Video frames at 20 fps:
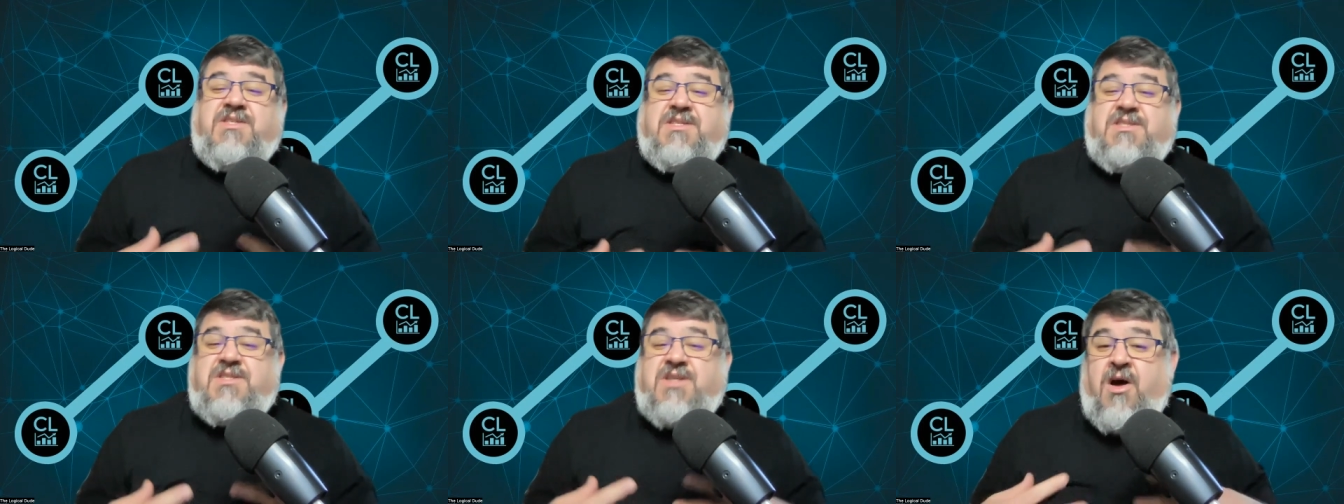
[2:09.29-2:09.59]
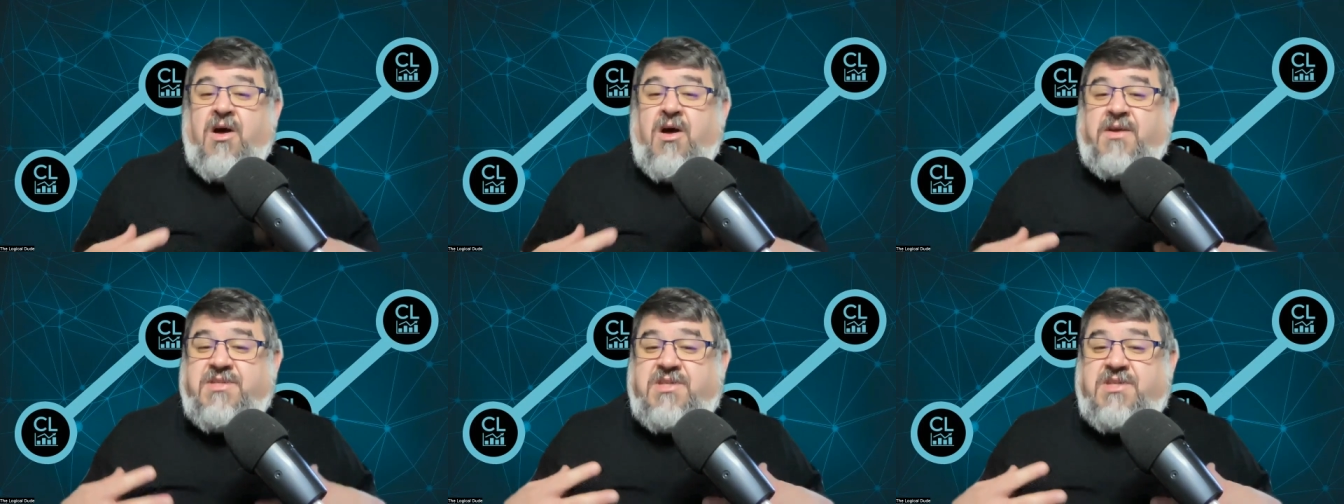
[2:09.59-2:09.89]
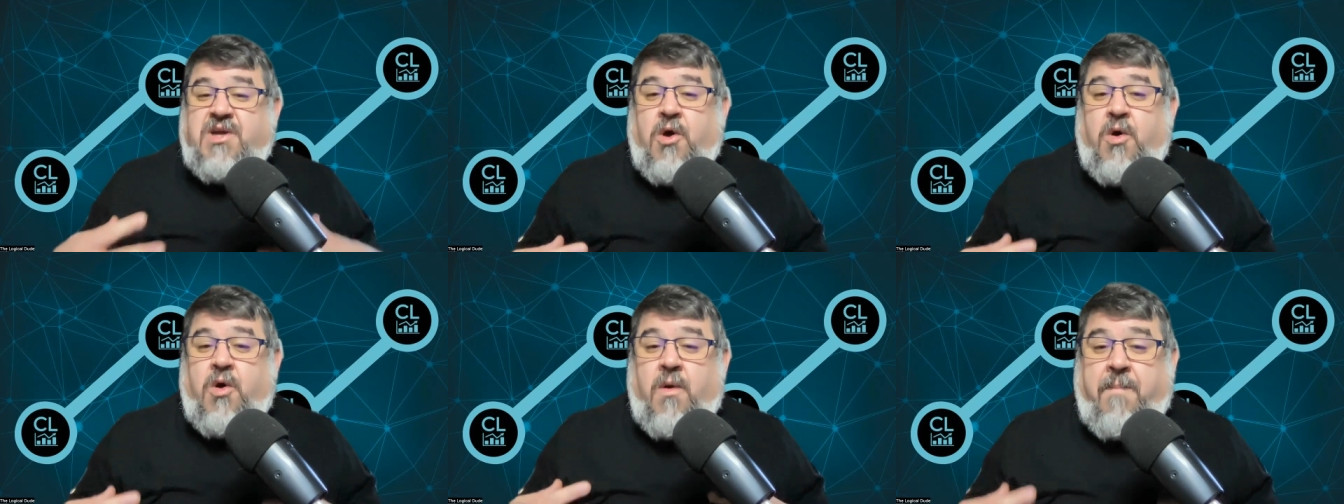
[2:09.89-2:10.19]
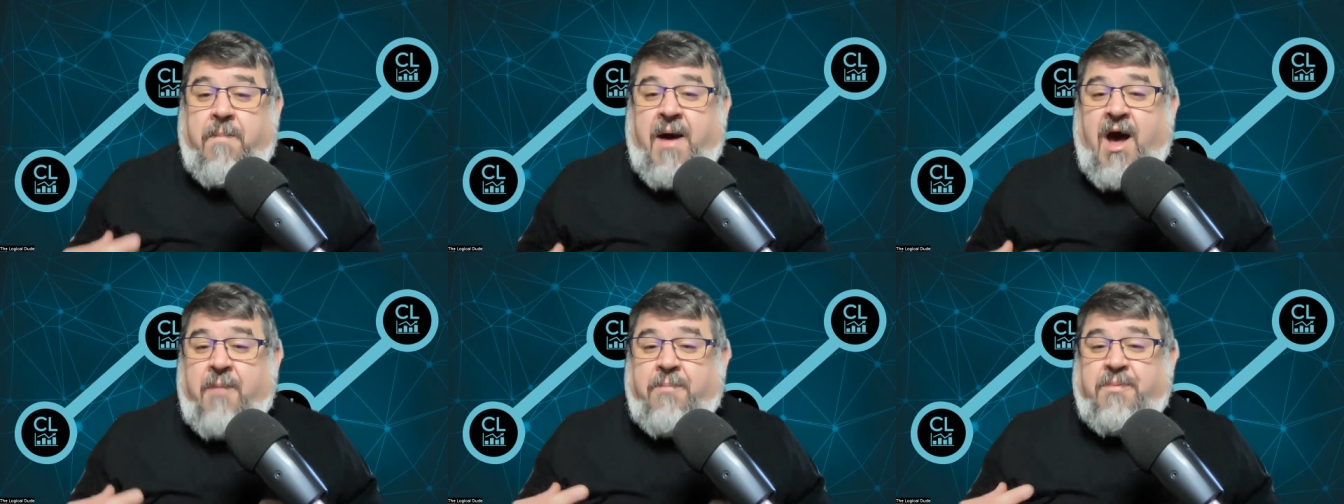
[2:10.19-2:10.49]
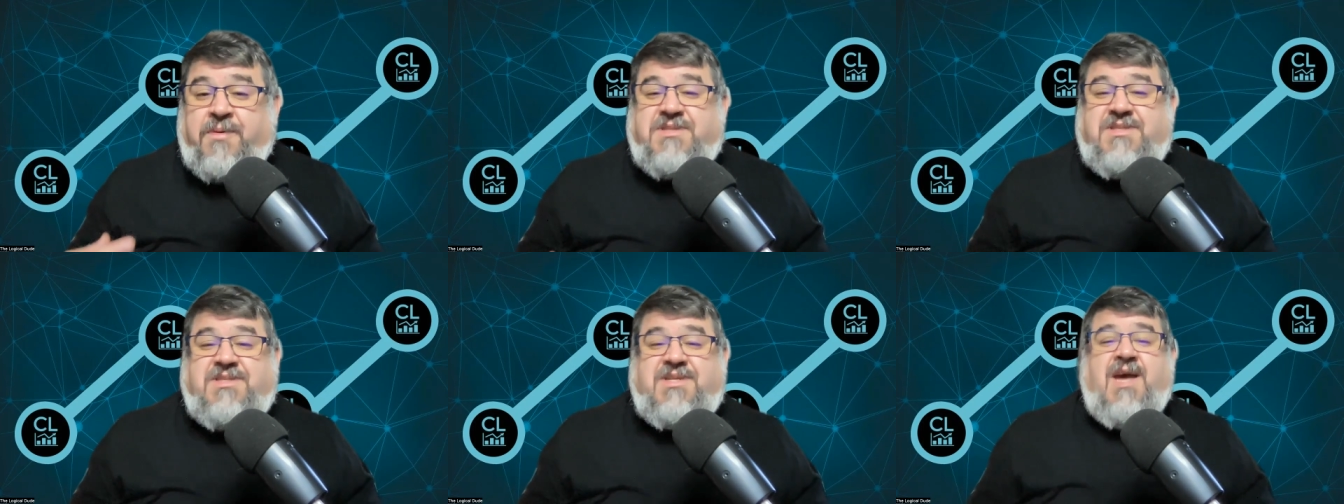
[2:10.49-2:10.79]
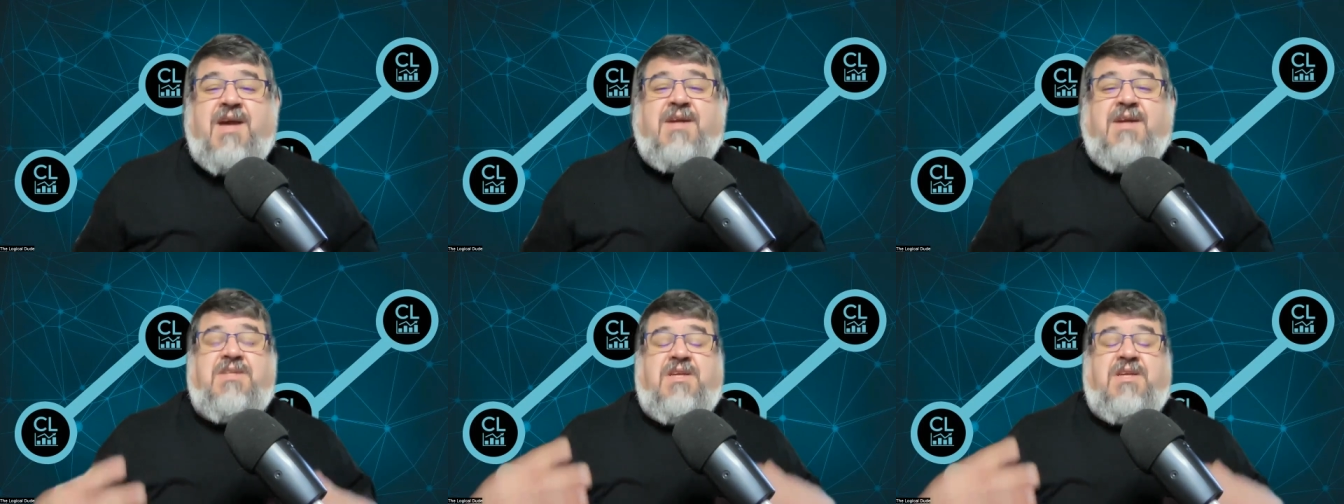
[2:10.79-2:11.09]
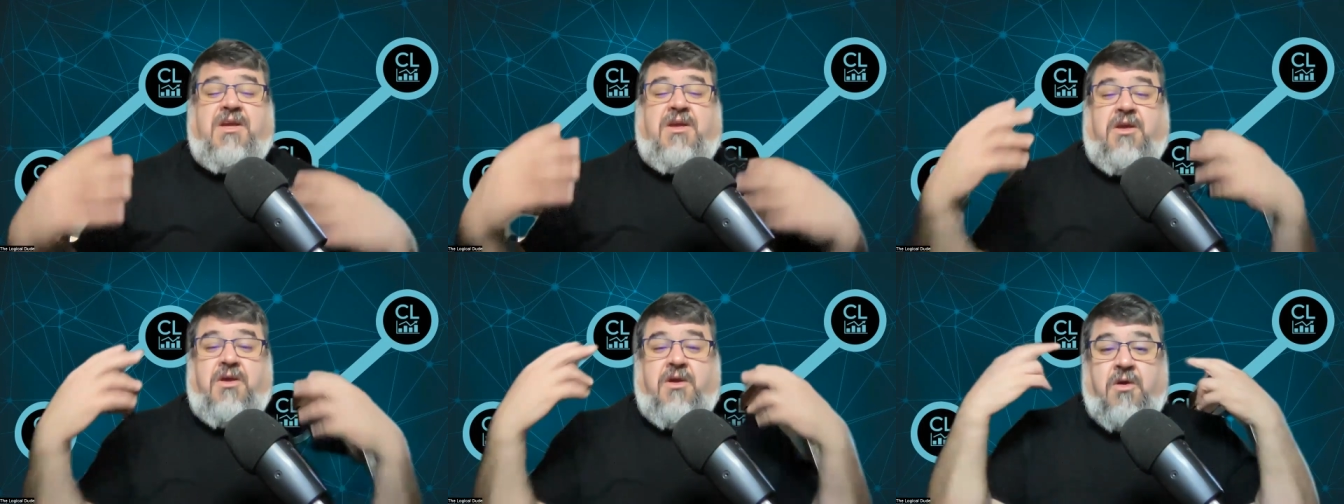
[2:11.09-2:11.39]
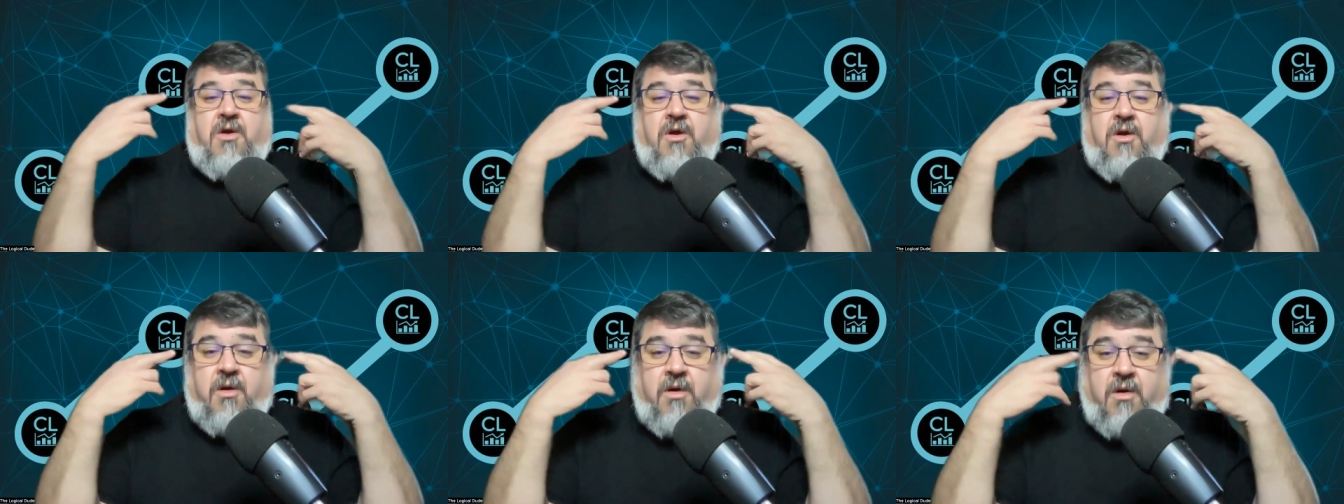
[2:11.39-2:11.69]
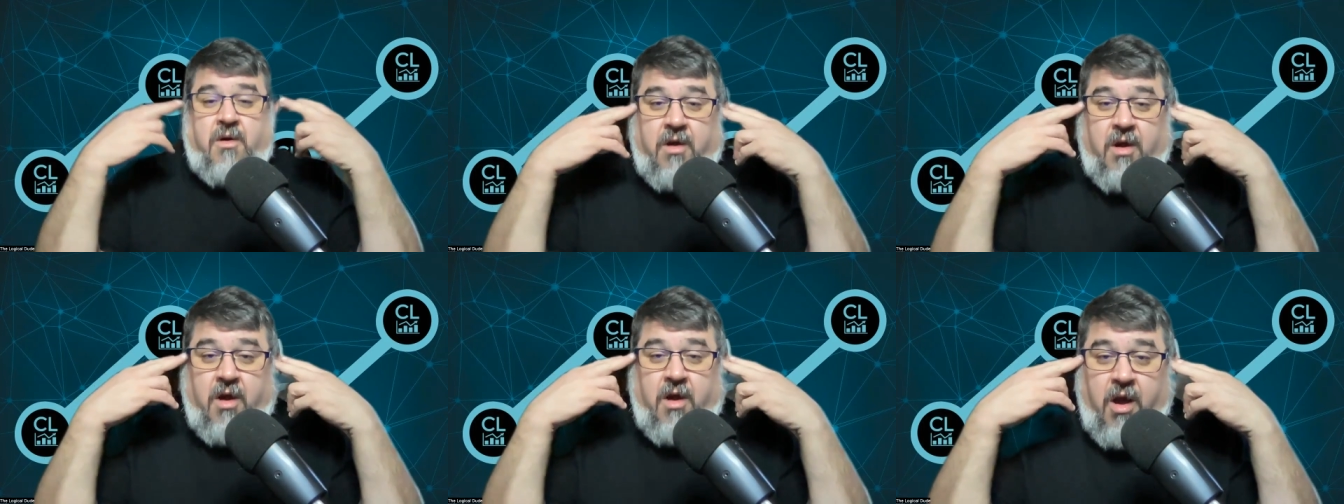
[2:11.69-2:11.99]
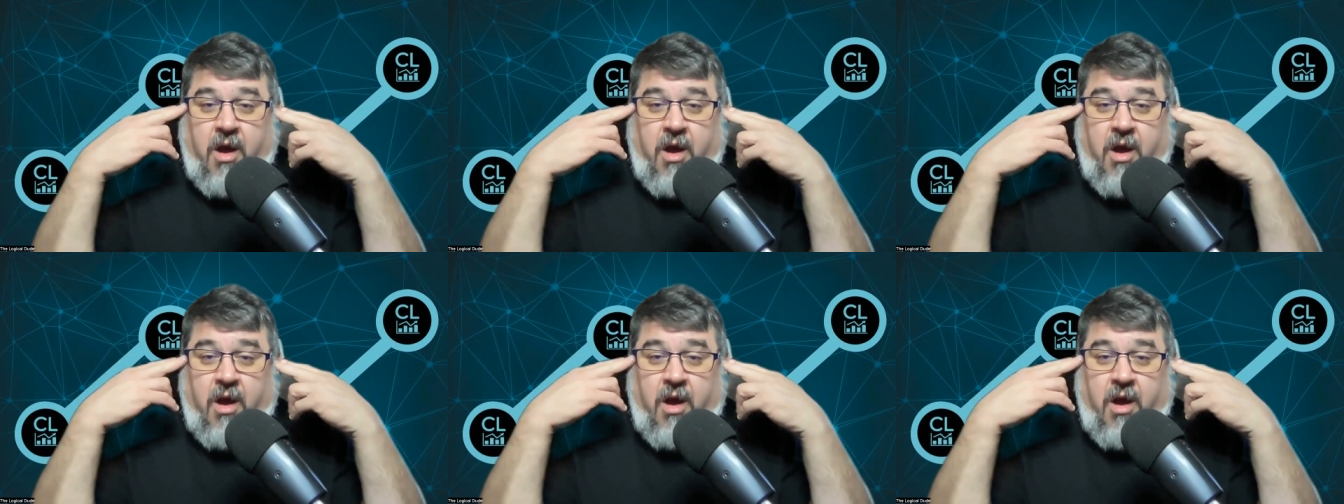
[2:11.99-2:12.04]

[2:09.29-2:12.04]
It's also about protecting your